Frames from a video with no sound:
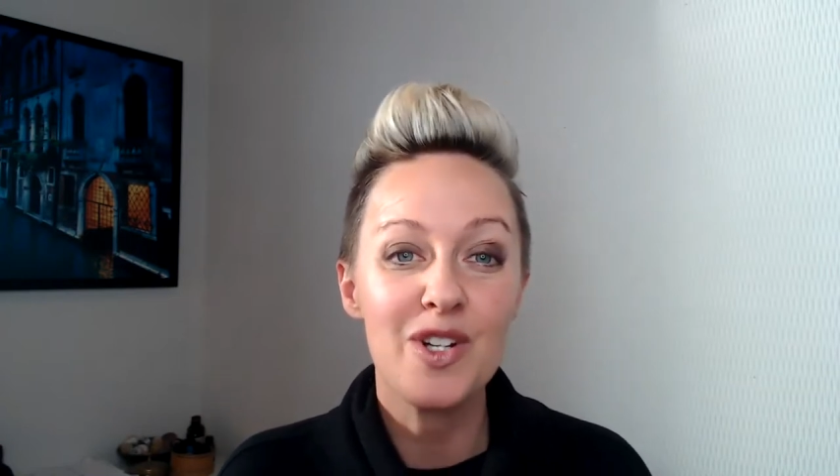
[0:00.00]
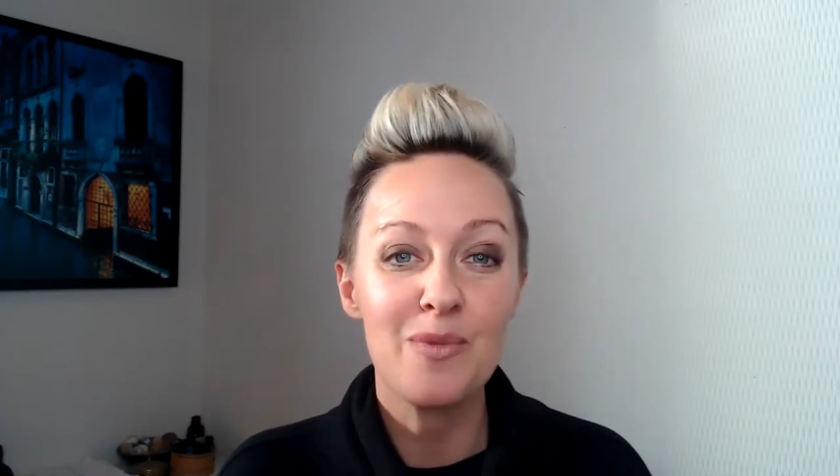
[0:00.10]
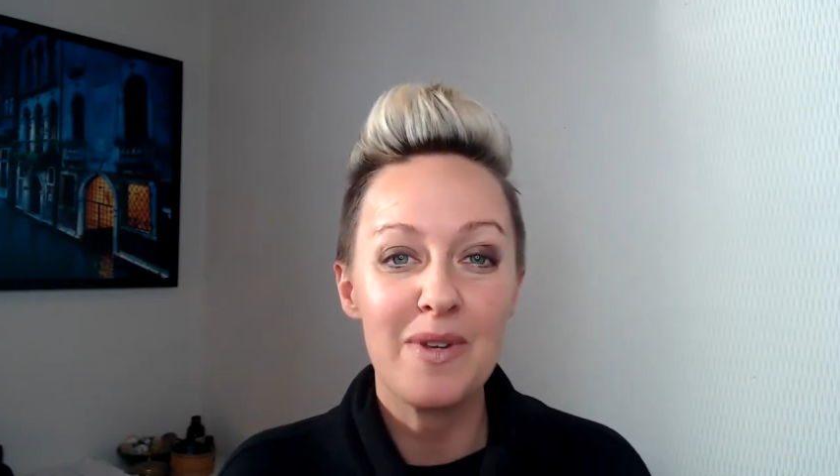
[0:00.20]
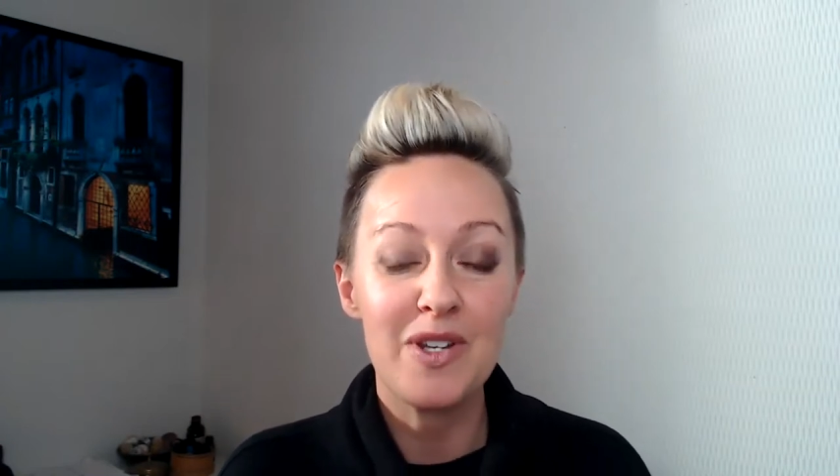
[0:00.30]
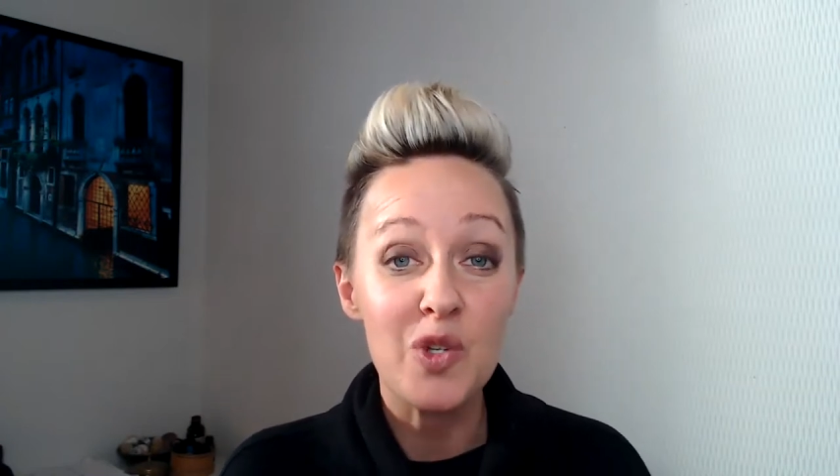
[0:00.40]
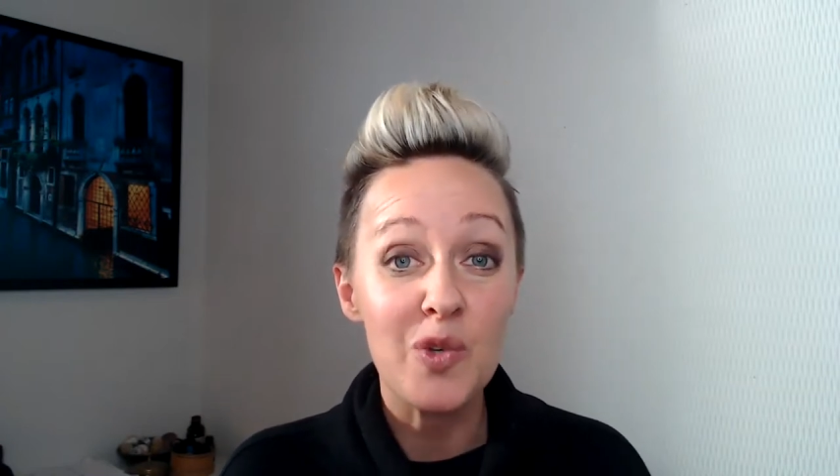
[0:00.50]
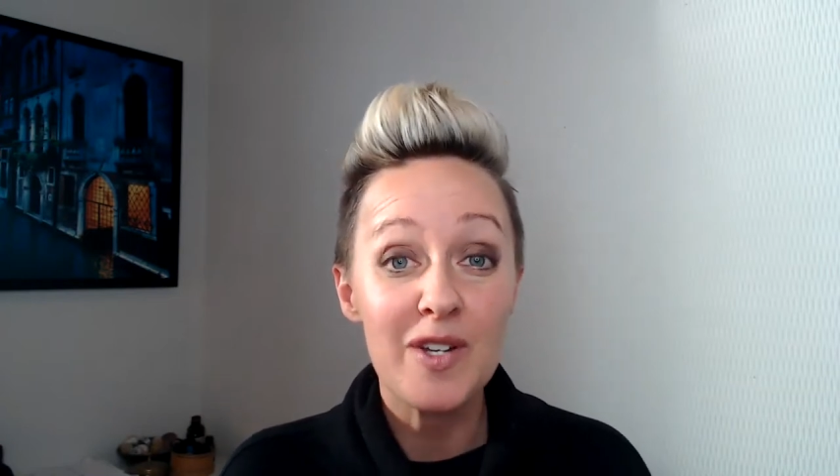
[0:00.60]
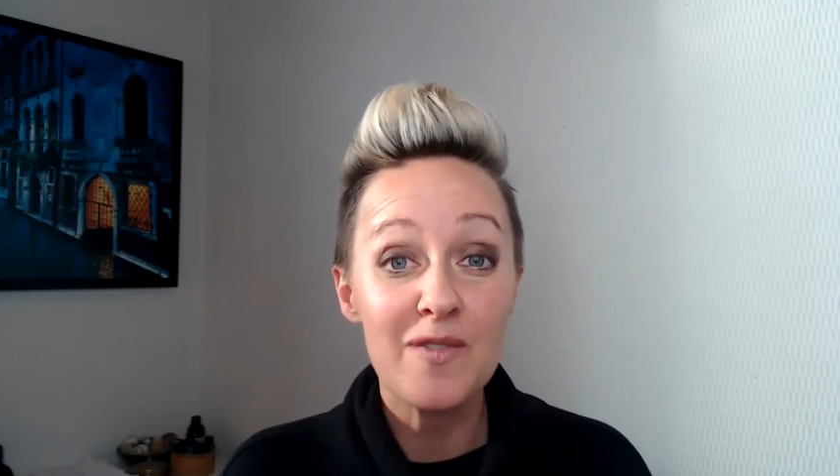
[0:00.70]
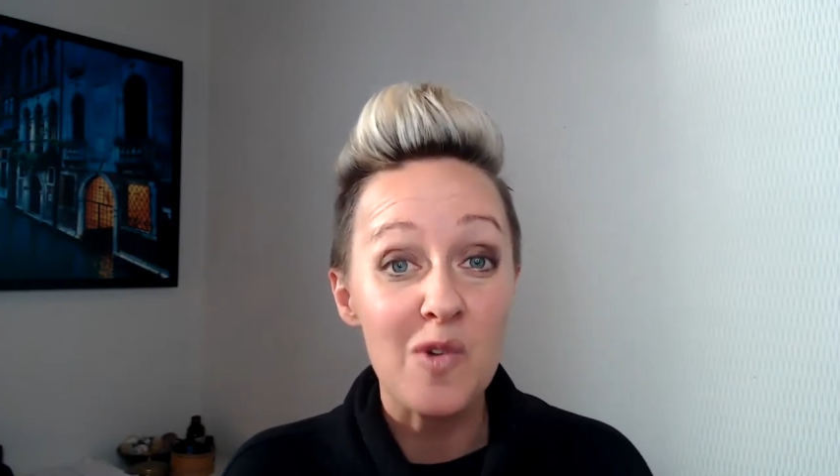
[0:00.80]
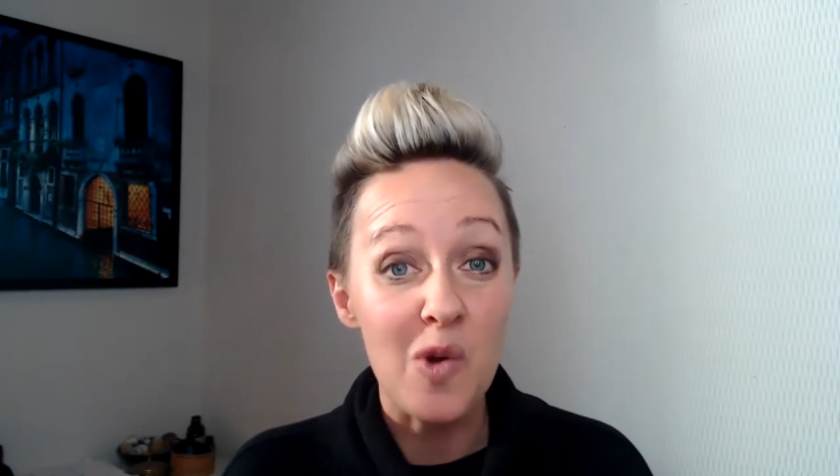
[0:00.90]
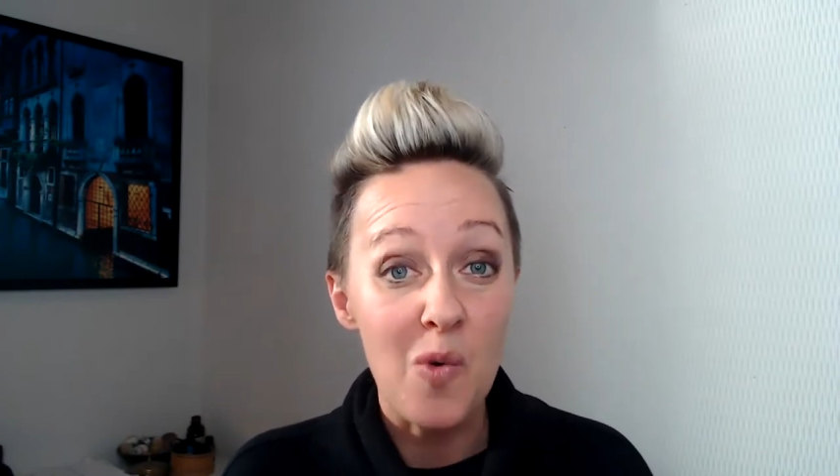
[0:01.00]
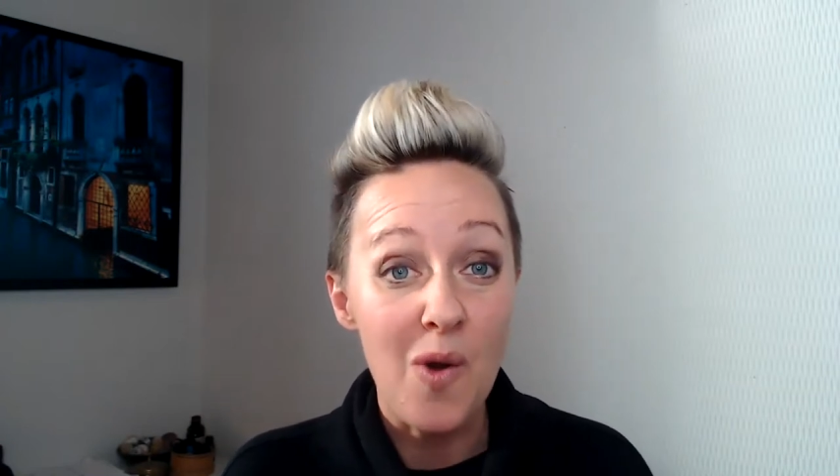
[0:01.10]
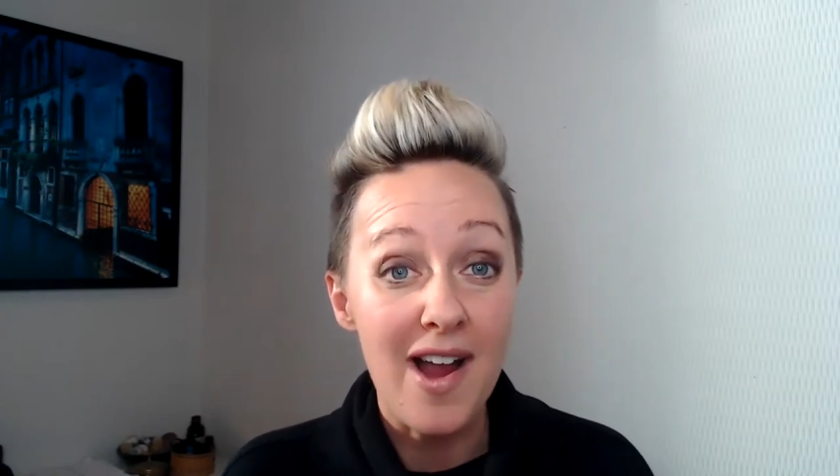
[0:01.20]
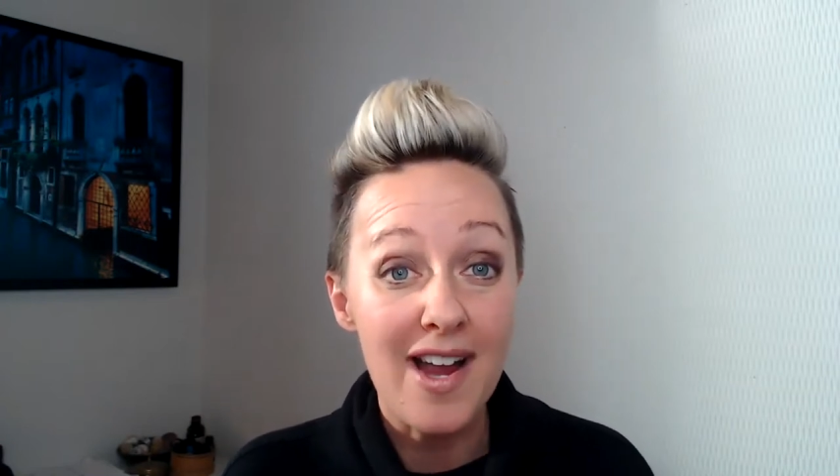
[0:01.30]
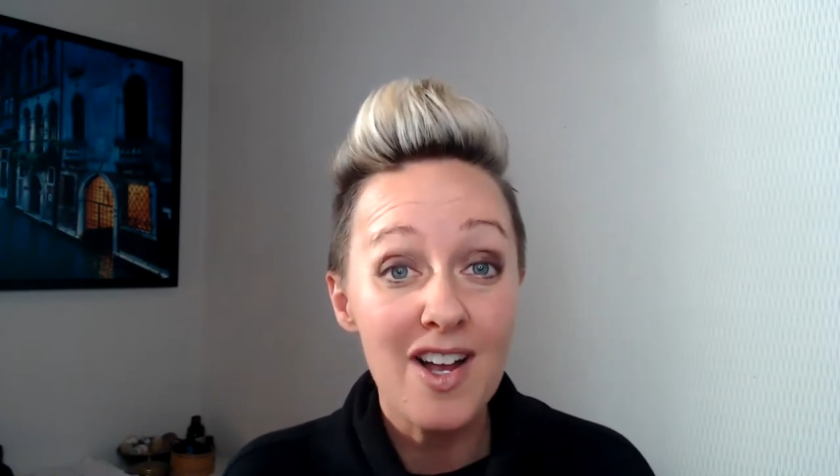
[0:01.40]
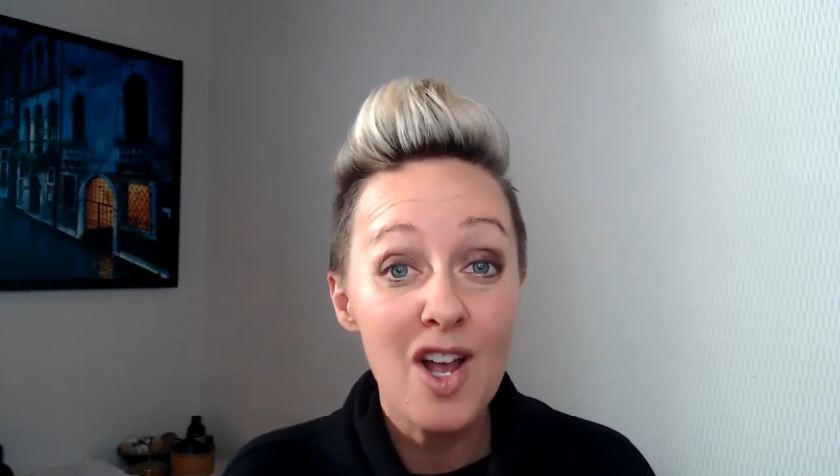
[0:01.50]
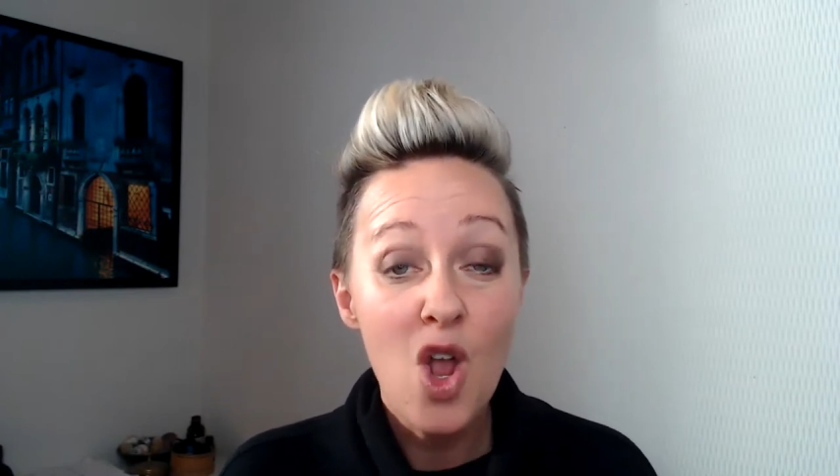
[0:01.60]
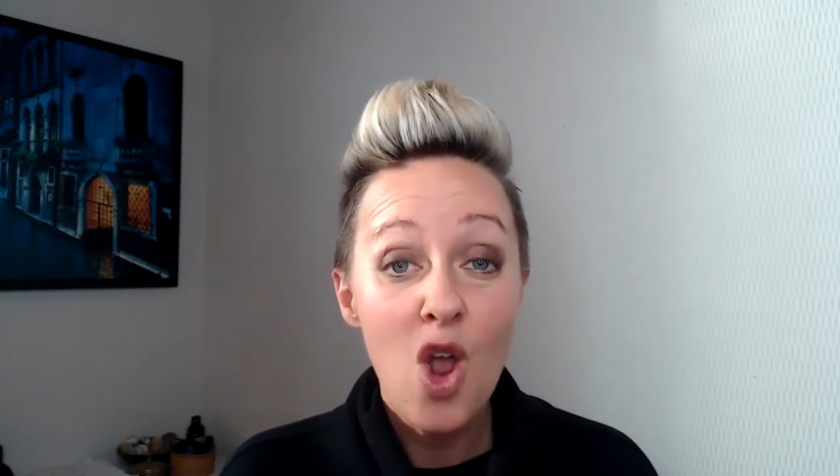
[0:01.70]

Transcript: you've been doing it for a while,